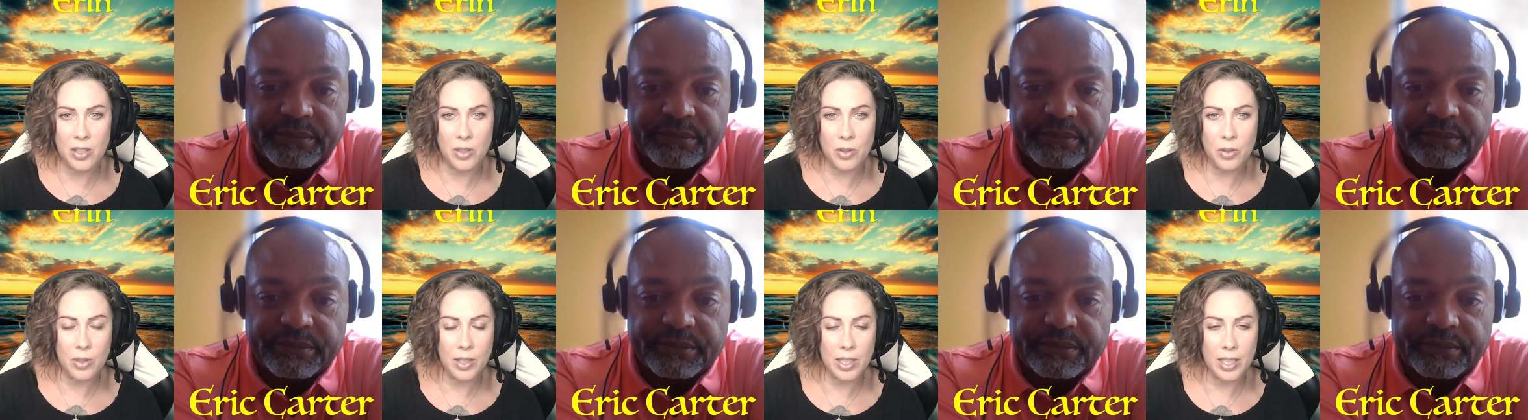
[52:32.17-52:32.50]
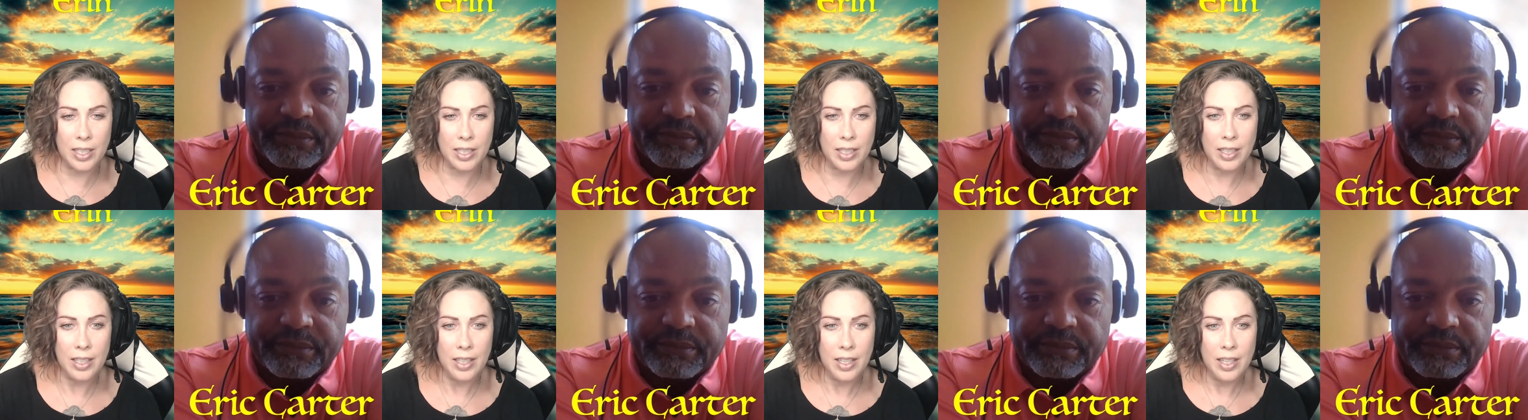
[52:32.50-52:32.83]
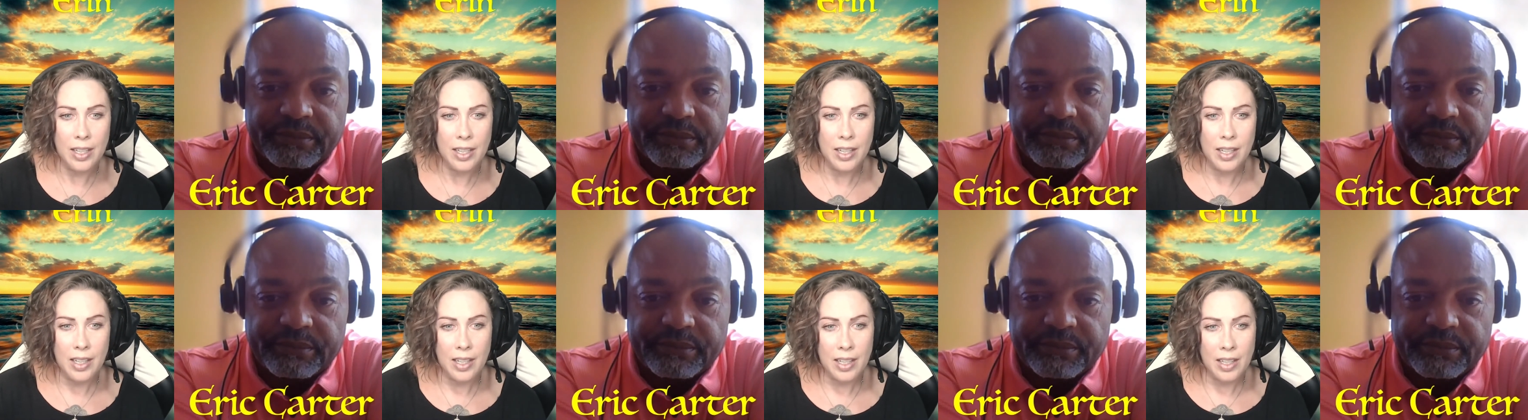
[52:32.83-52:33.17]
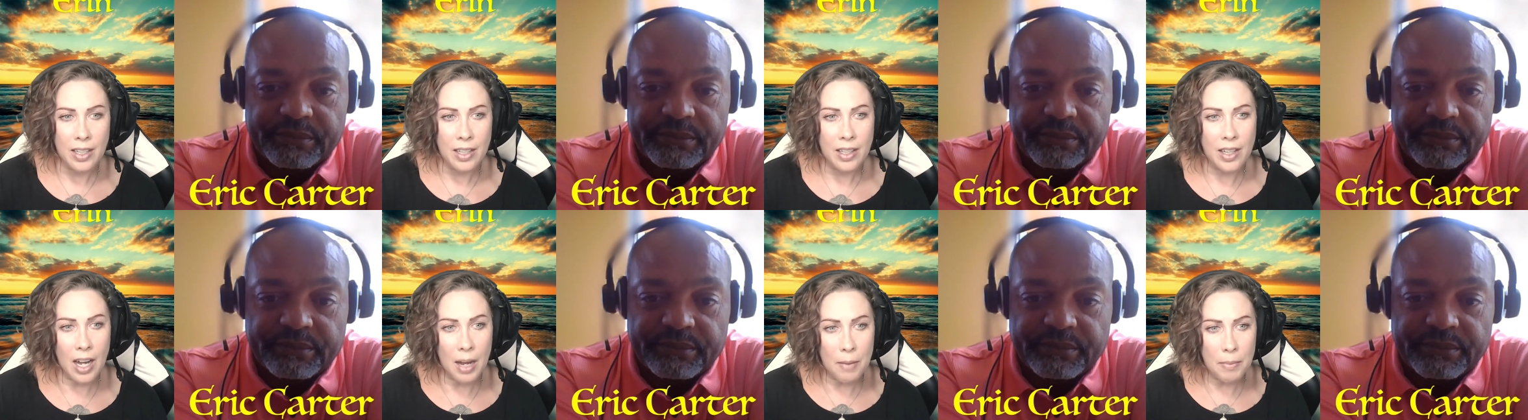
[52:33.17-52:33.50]
Speaker 1: you uh,
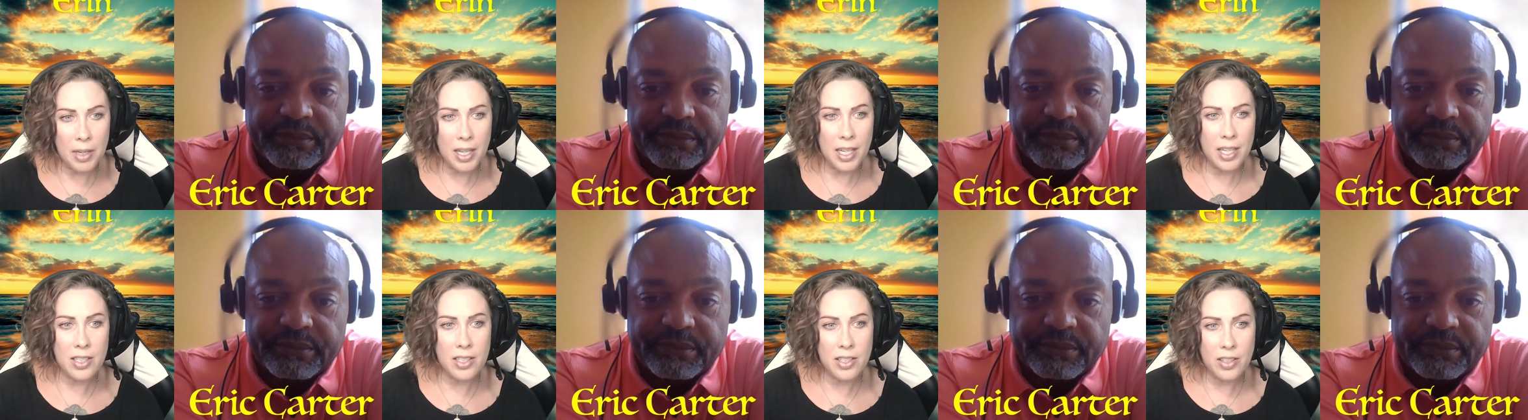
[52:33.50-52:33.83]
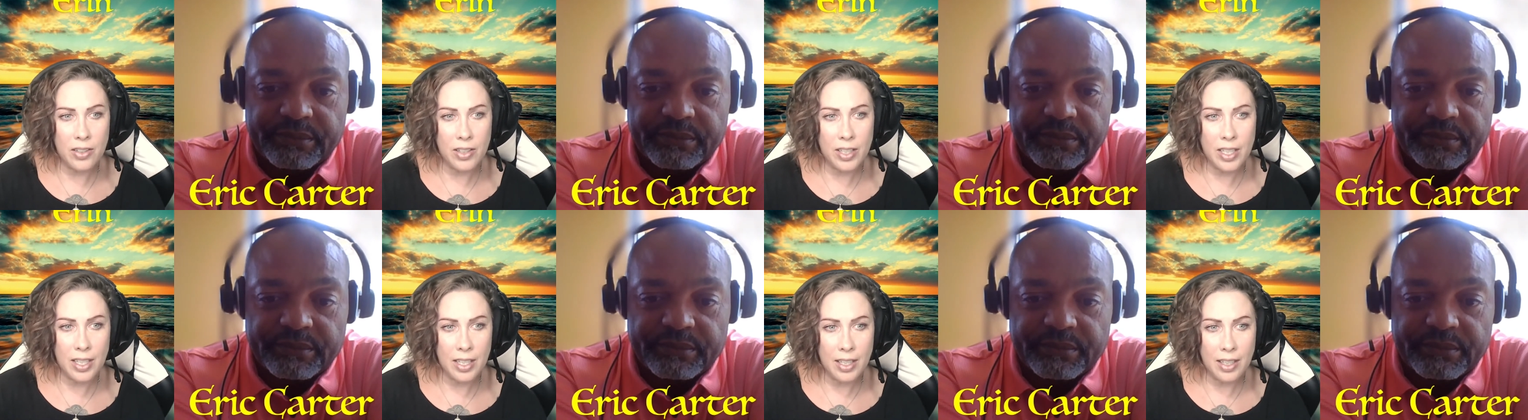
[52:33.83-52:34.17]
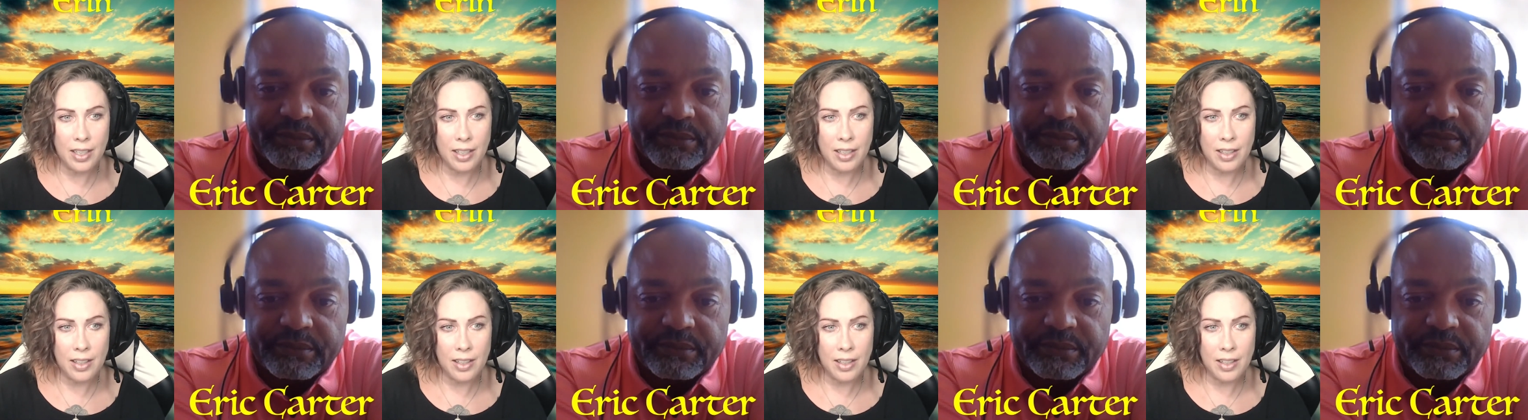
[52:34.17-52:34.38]
got me into it.